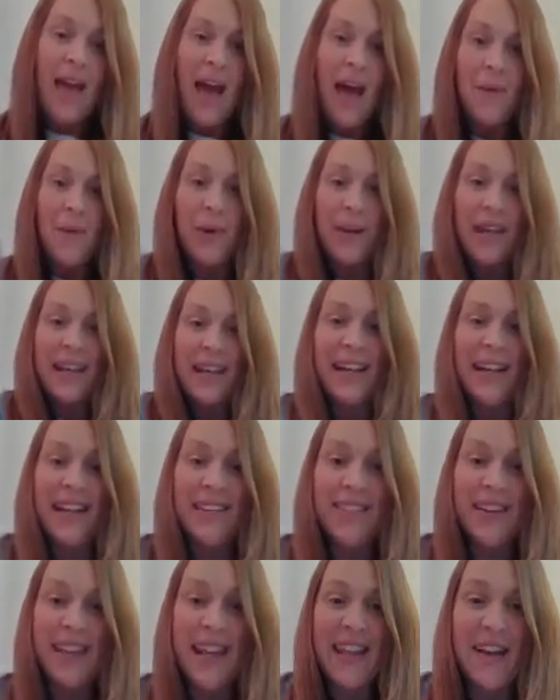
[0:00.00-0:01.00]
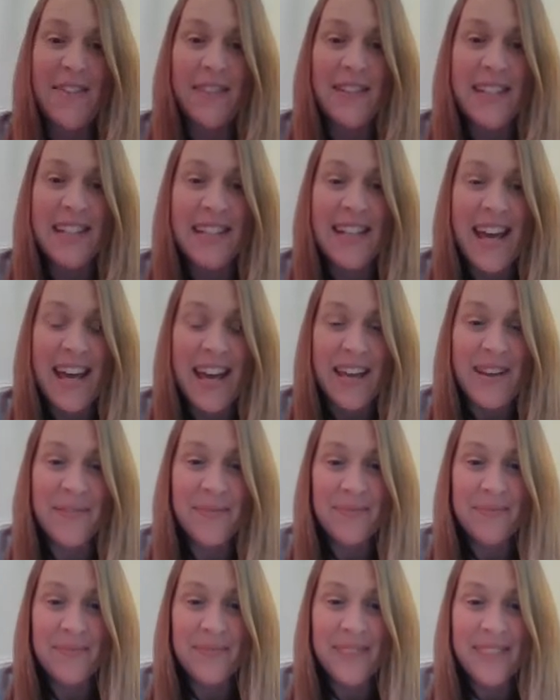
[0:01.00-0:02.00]
And we're going to leave it there for today.
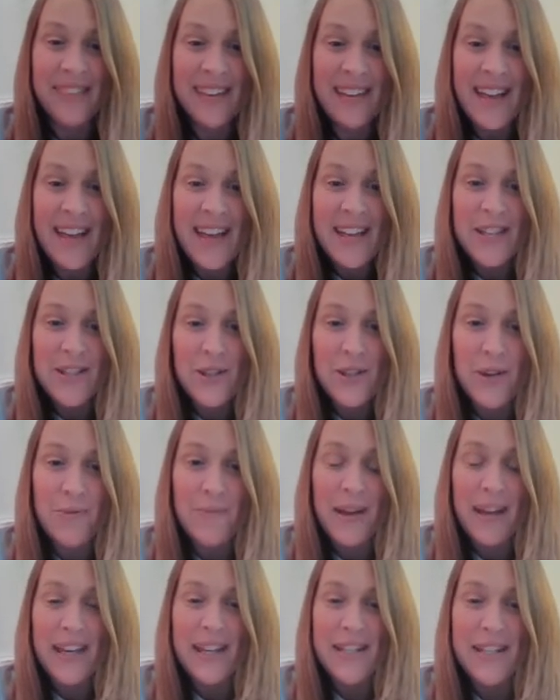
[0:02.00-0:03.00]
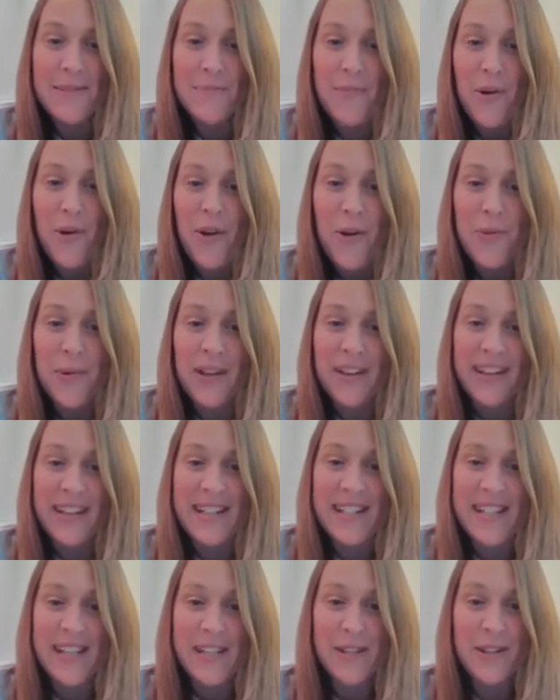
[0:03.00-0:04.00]
Tune back in tomorrow when I
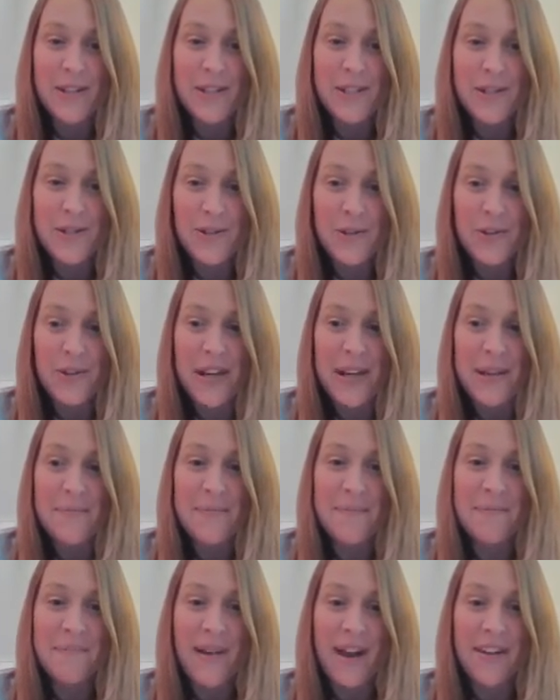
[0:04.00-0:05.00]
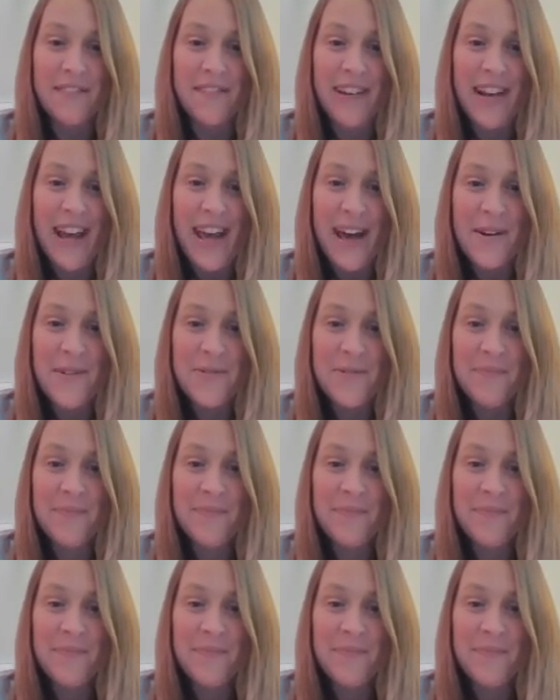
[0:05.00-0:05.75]
continue the story. Bye for now.